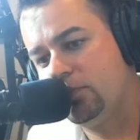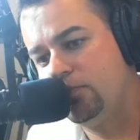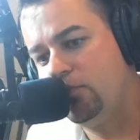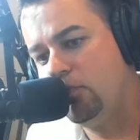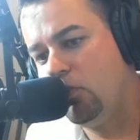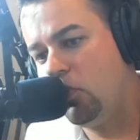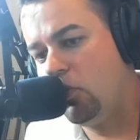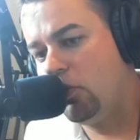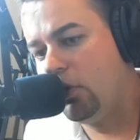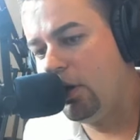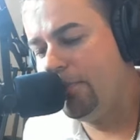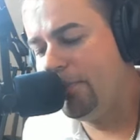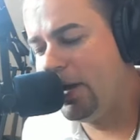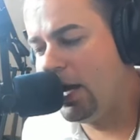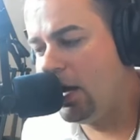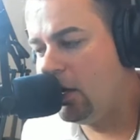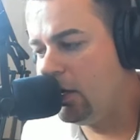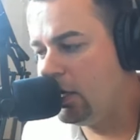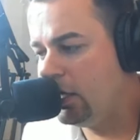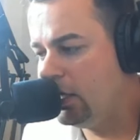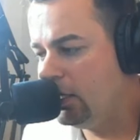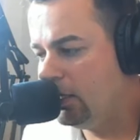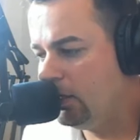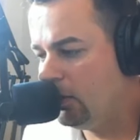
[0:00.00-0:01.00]
more
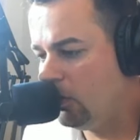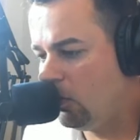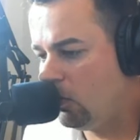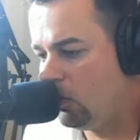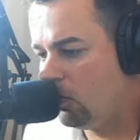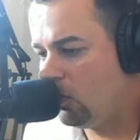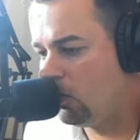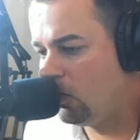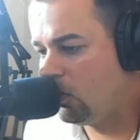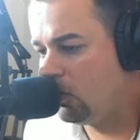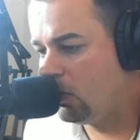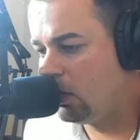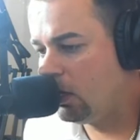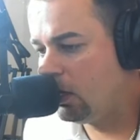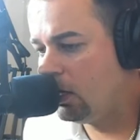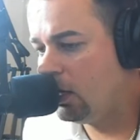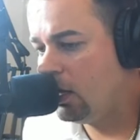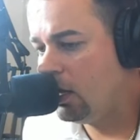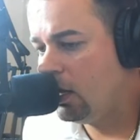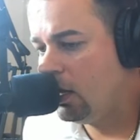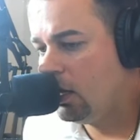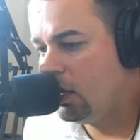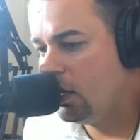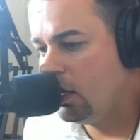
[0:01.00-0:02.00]
about it, or
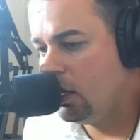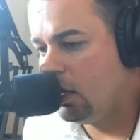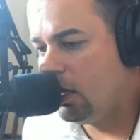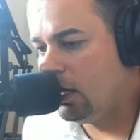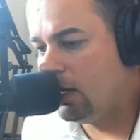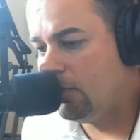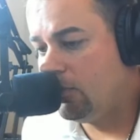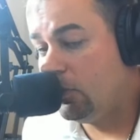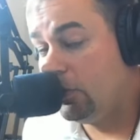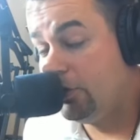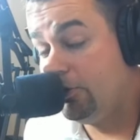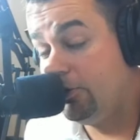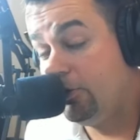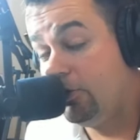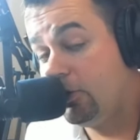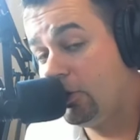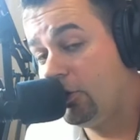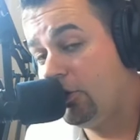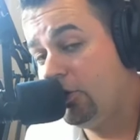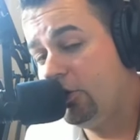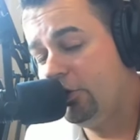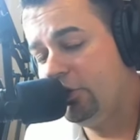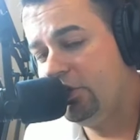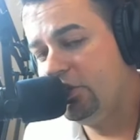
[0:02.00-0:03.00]
um, whether you
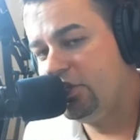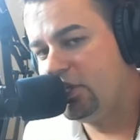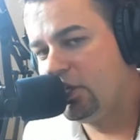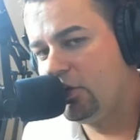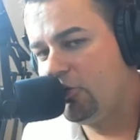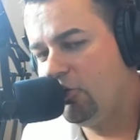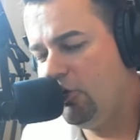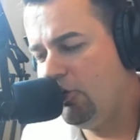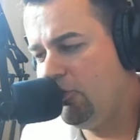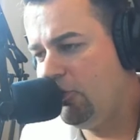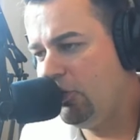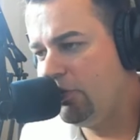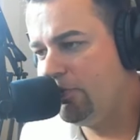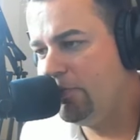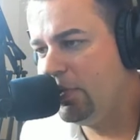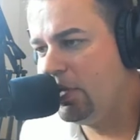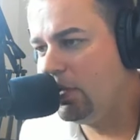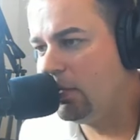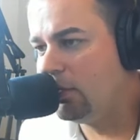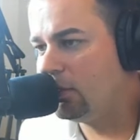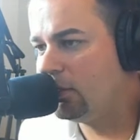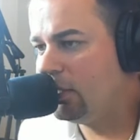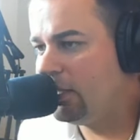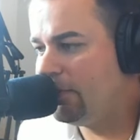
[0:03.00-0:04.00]
agree or disagree with
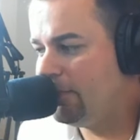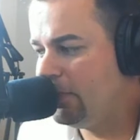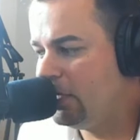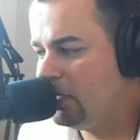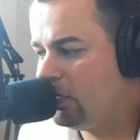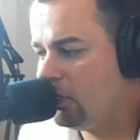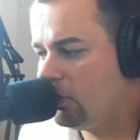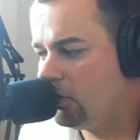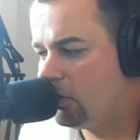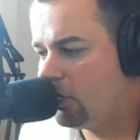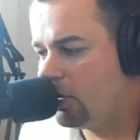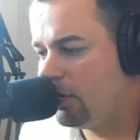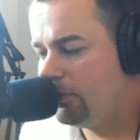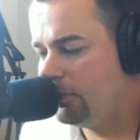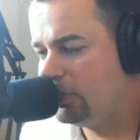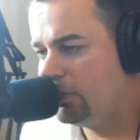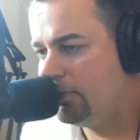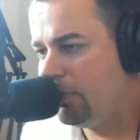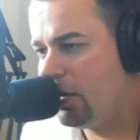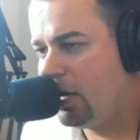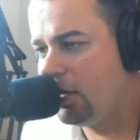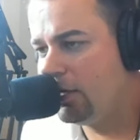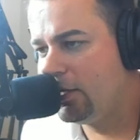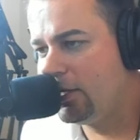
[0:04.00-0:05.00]
me, let me know. Come on the
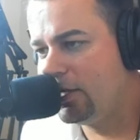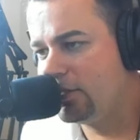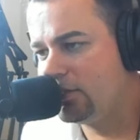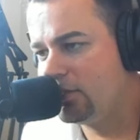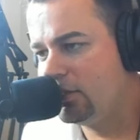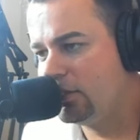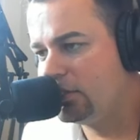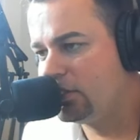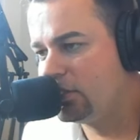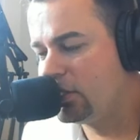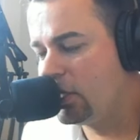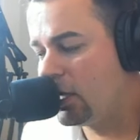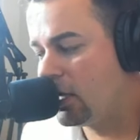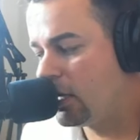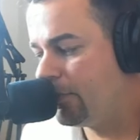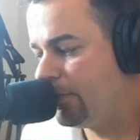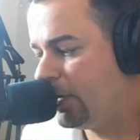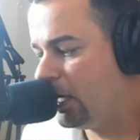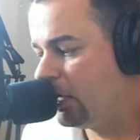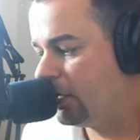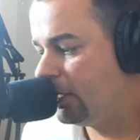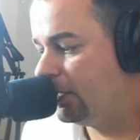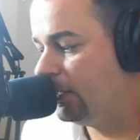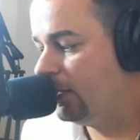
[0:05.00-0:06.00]
podcast. Let's talk
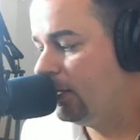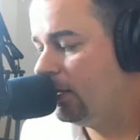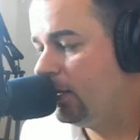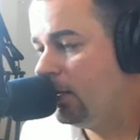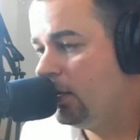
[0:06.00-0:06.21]
about it.